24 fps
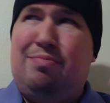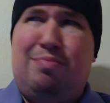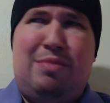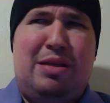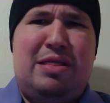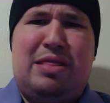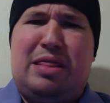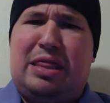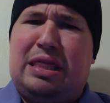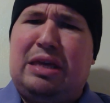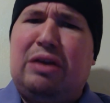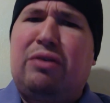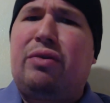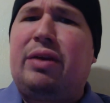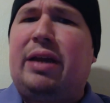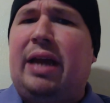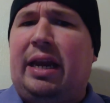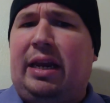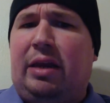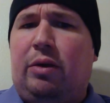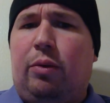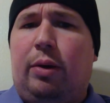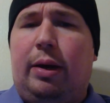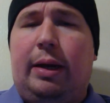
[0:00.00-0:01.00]
in theory
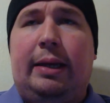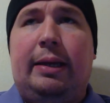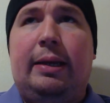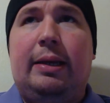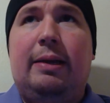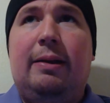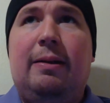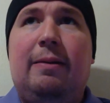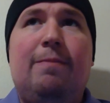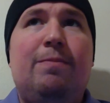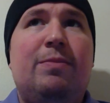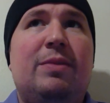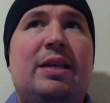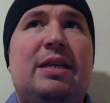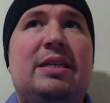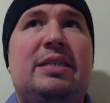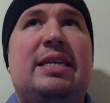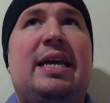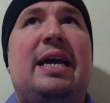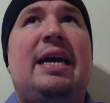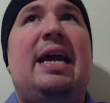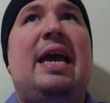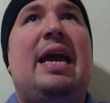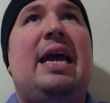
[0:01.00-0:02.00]
anyway, is
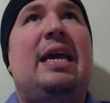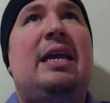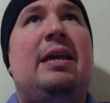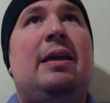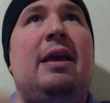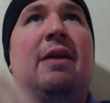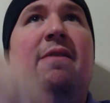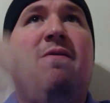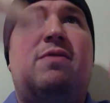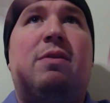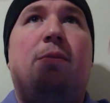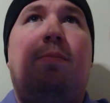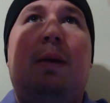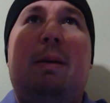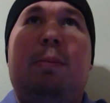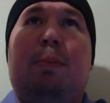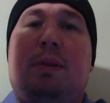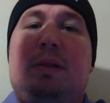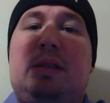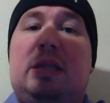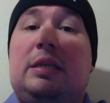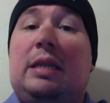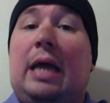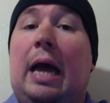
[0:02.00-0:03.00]
that hey, if the people
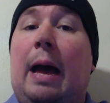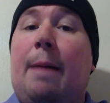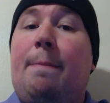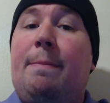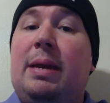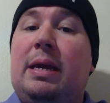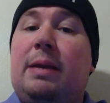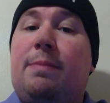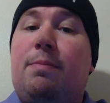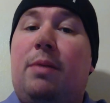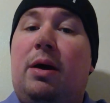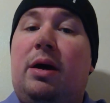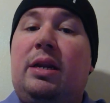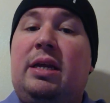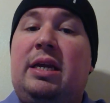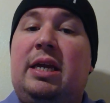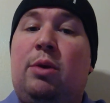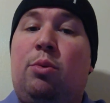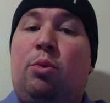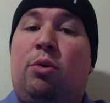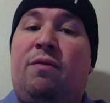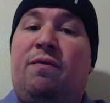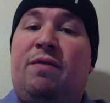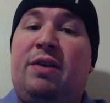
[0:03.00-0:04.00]
at the top make money, it
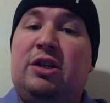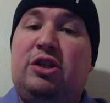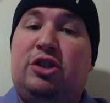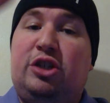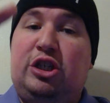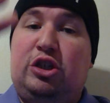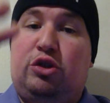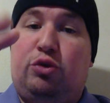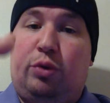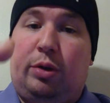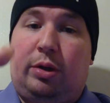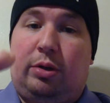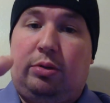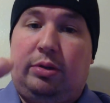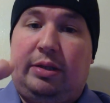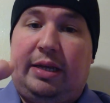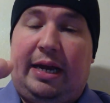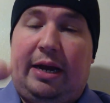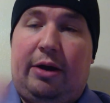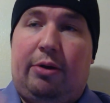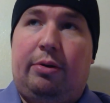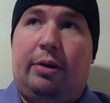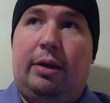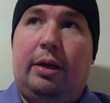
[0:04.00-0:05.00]
will eventually trickle
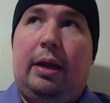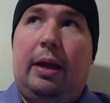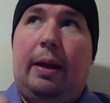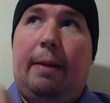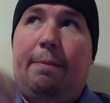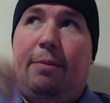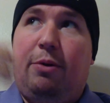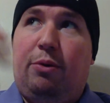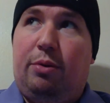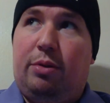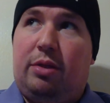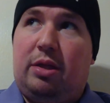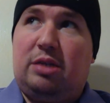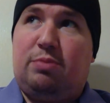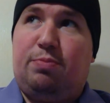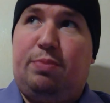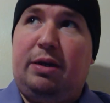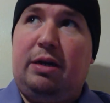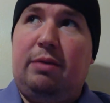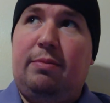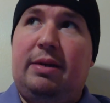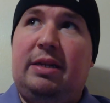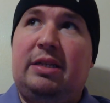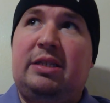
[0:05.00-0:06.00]
down. But with this
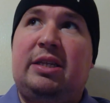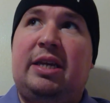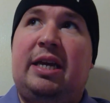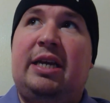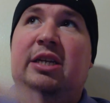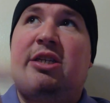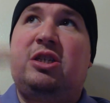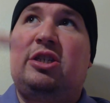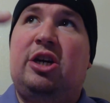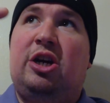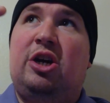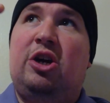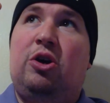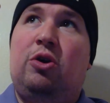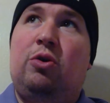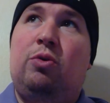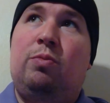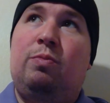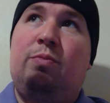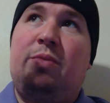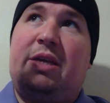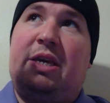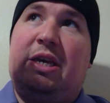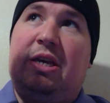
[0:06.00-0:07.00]
pyramid, it's like
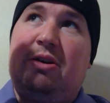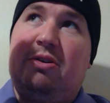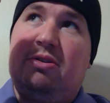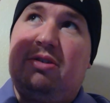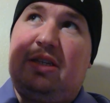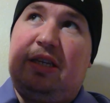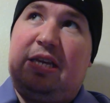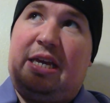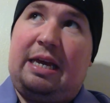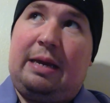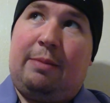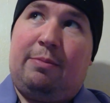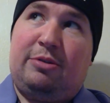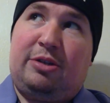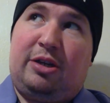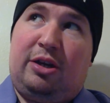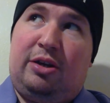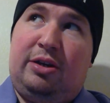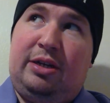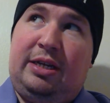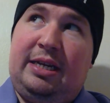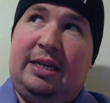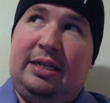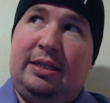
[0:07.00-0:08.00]
so here's the
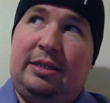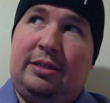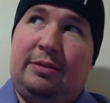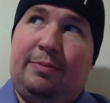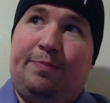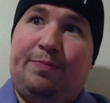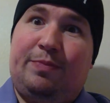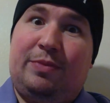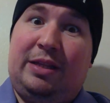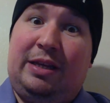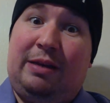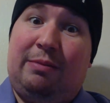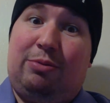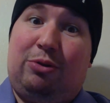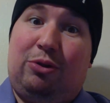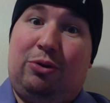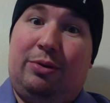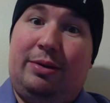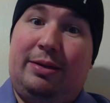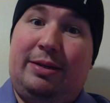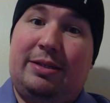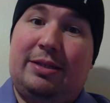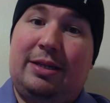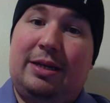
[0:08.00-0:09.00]
Amazonians, the
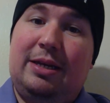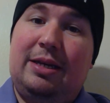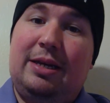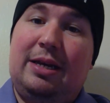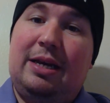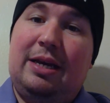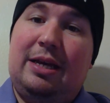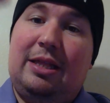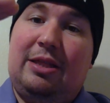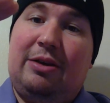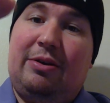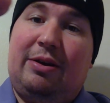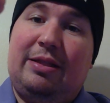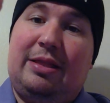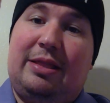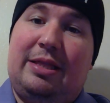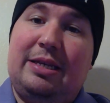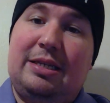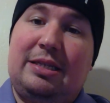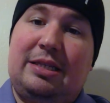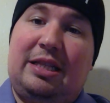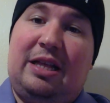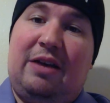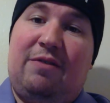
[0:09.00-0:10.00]
employees, they're at
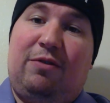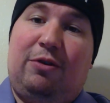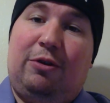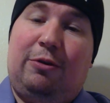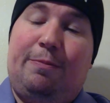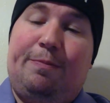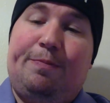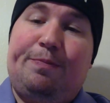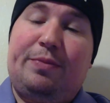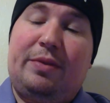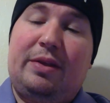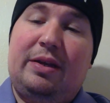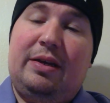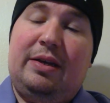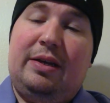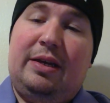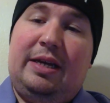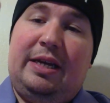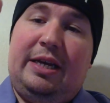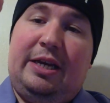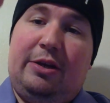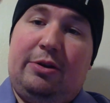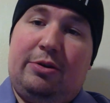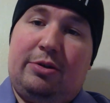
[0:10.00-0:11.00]
this level,
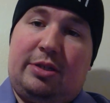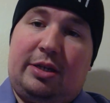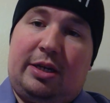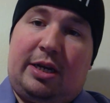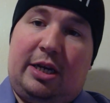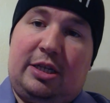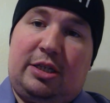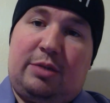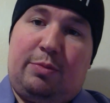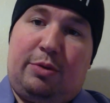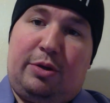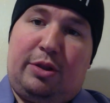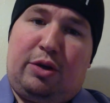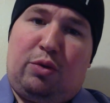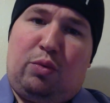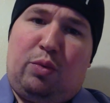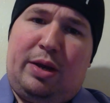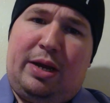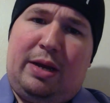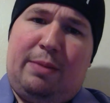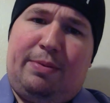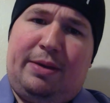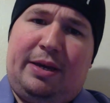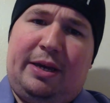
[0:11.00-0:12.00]
here's the customer, they're
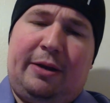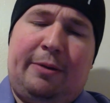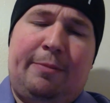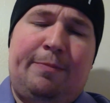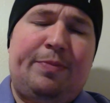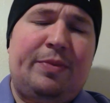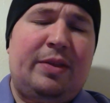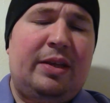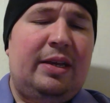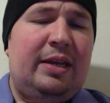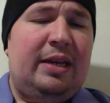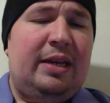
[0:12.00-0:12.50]
way up here,